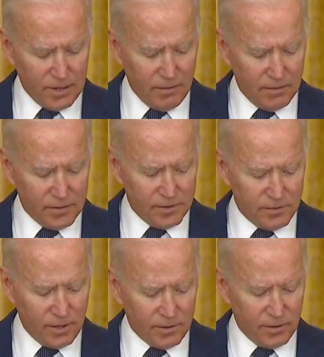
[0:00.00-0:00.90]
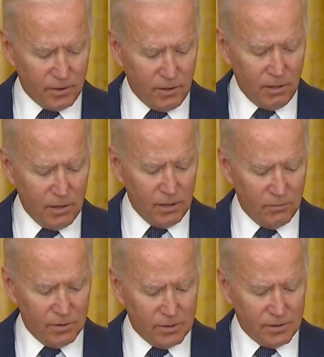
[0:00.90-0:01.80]
person I was instructed to
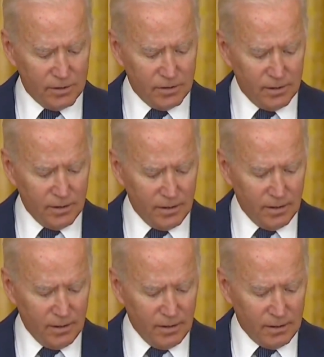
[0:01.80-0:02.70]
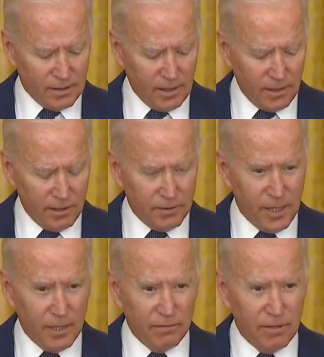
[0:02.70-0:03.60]
call on was Kelly
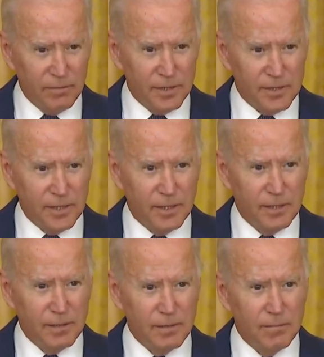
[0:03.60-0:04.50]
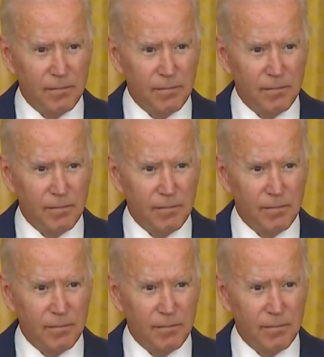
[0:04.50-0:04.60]
O'Donnell of N B C.